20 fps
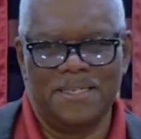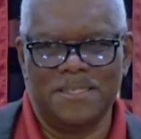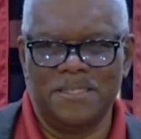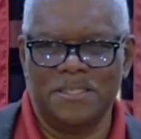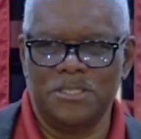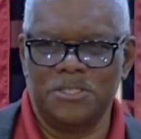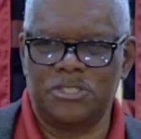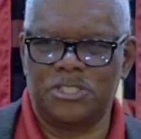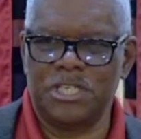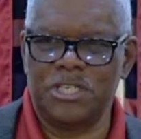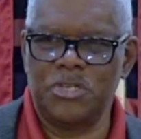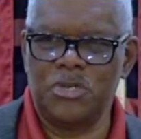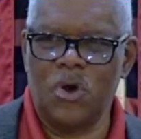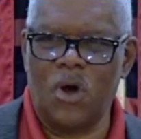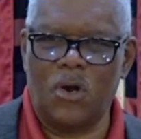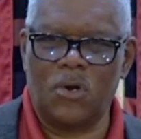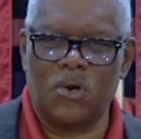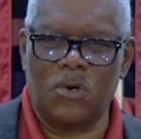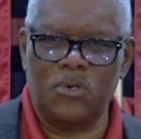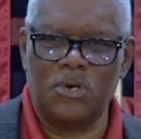See, you
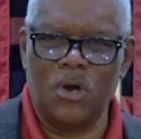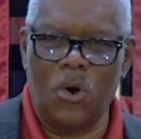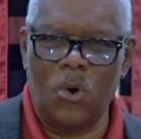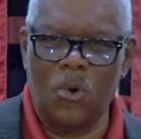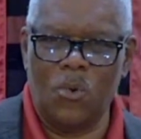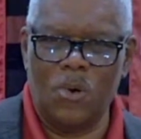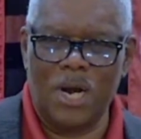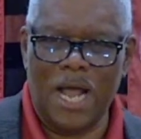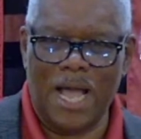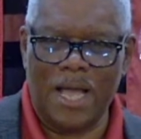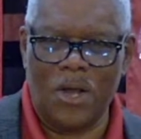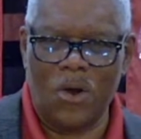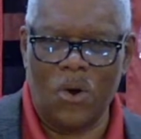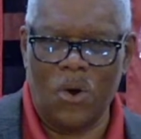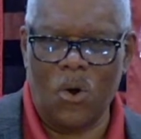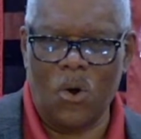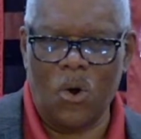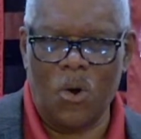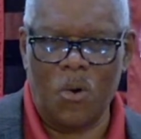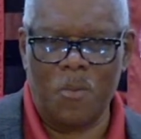all don't know when I go
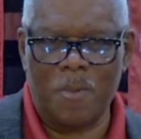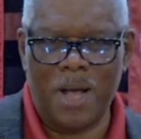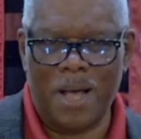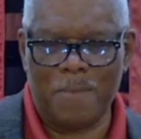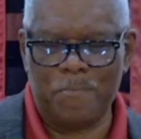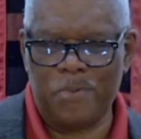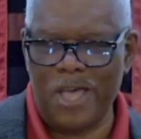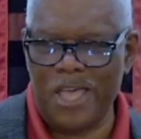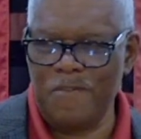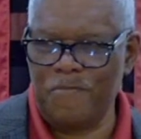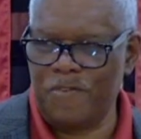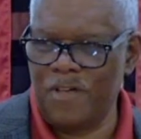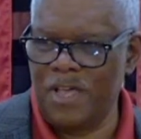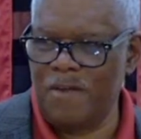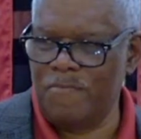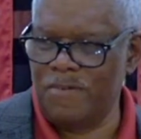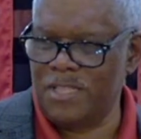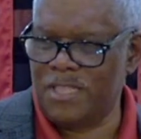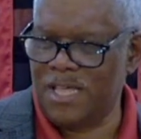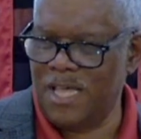home, I pay for
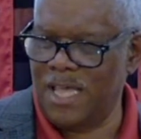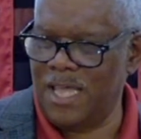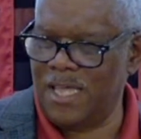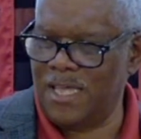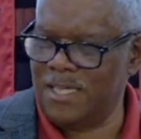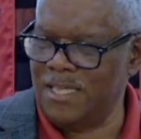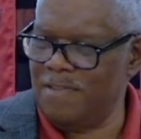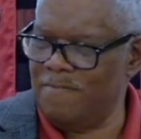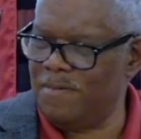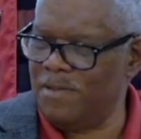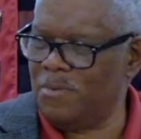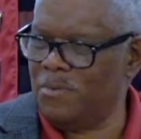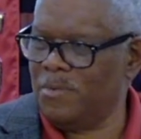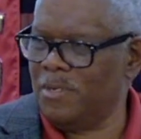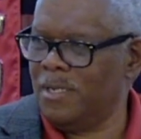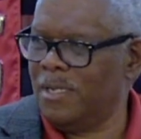everything, even